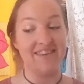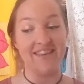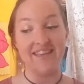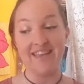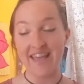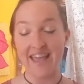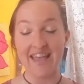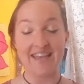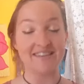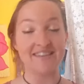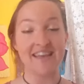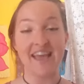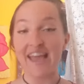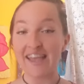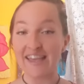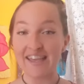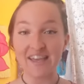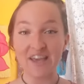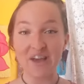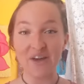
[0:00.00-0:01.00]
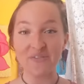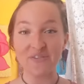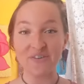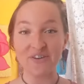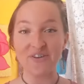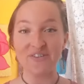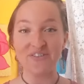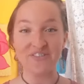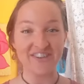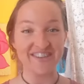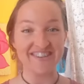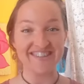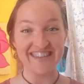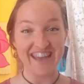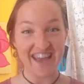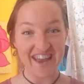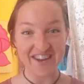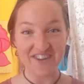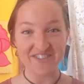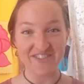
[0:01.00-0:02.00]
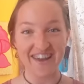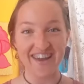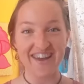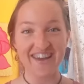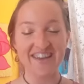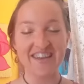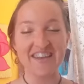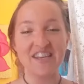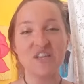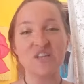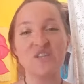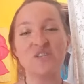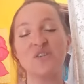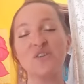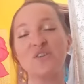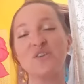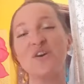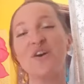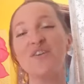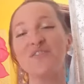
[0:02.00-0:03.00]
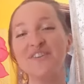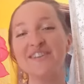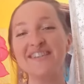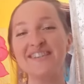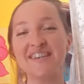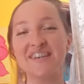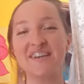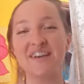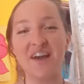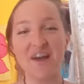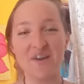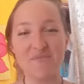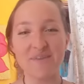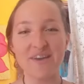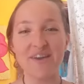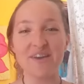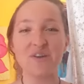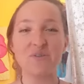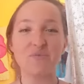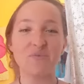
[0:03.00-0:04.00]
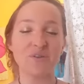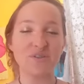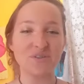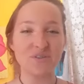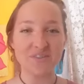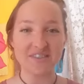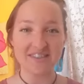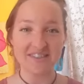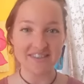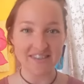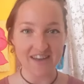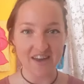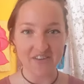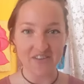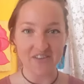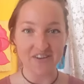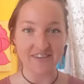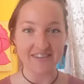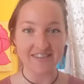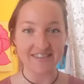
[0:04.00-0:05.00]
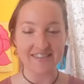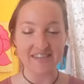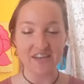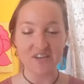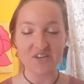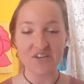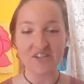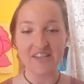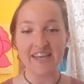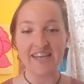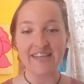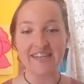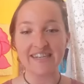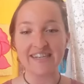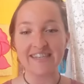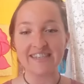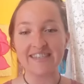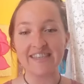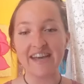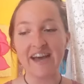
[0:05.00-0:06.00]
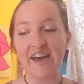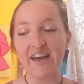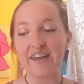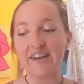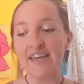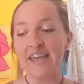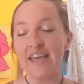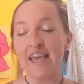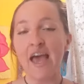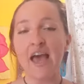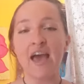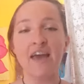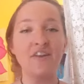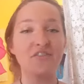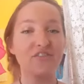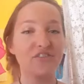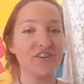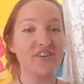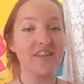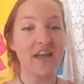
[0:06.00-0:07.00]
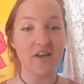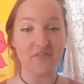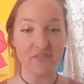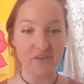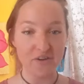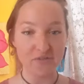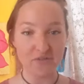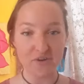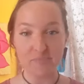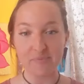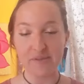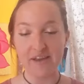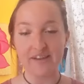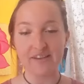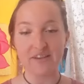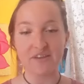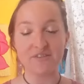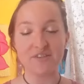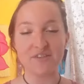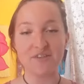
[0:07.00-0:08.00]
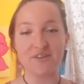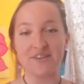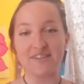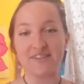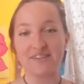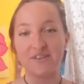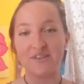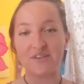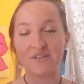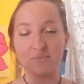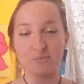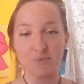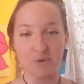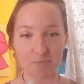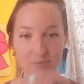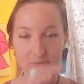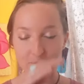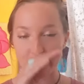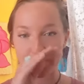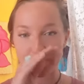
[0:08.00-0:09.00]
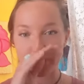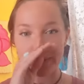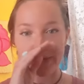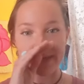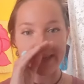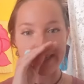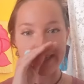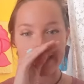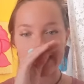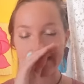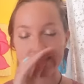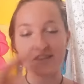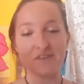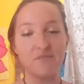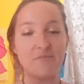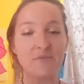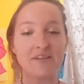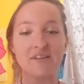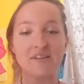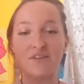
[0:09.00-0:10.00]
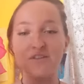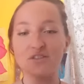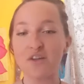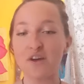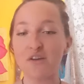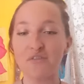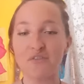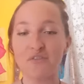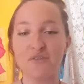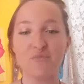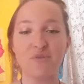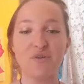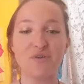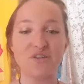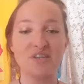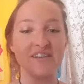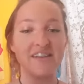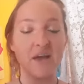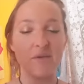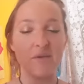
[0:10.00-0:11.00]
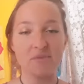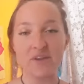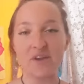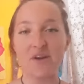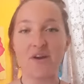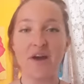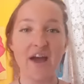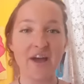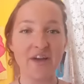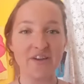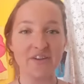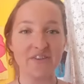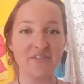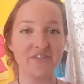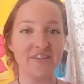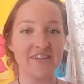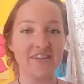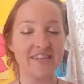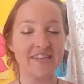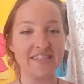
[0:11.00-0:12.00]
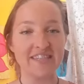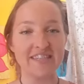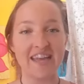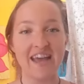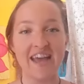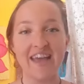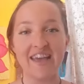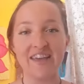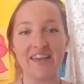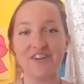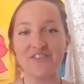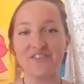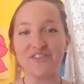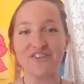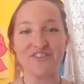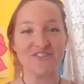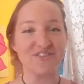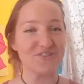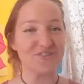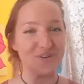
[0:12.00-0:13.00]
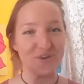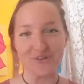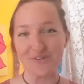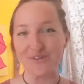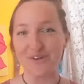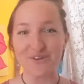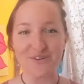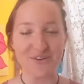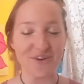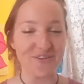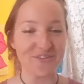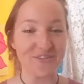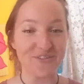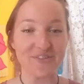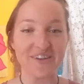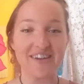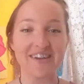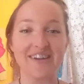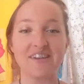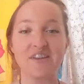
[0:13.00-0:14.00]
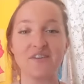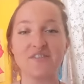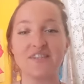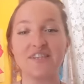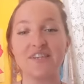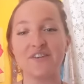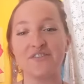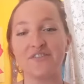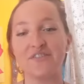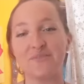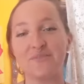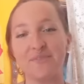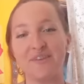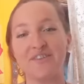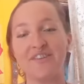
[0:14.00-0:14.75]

is hanging out in our fields anyway. So the dolphins can come in and we'll do this together in the session, like I said. And if you're live or on replay, I'd love to know. I see there's more people joining us. Give me a little dolphin emoji. Let me know how you're feeling today. And if you're stoked on Dolphin Week, I'd love to hear from you.